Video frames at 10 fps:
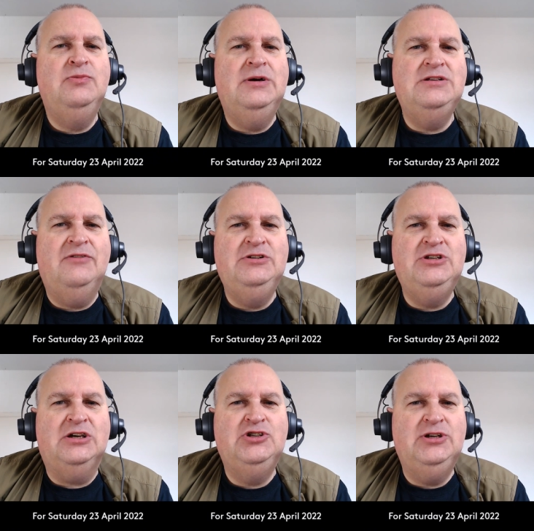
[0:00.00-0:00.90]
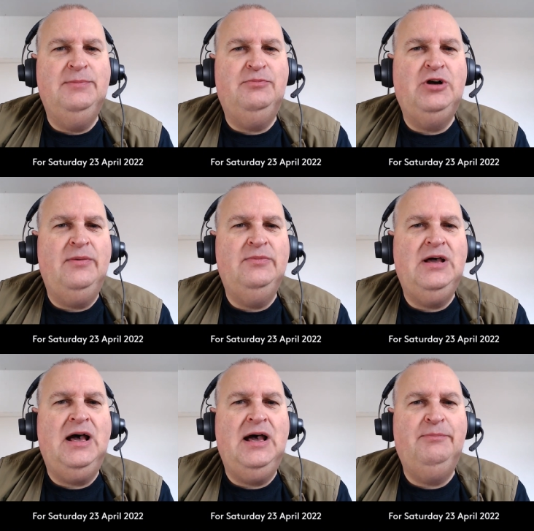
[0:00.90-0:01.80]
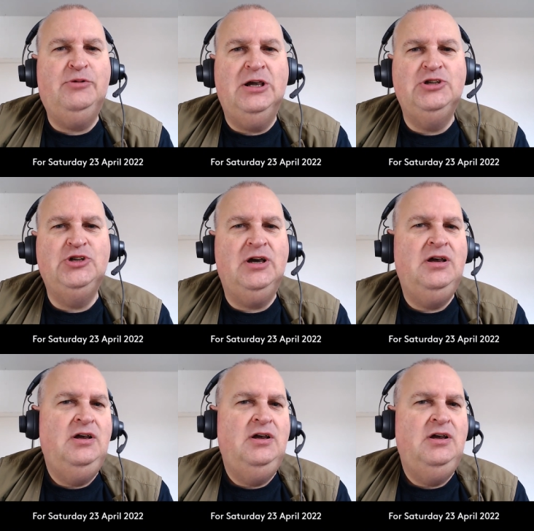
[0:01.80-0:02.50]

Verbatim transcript: might have reduction in prem, uh, pressure.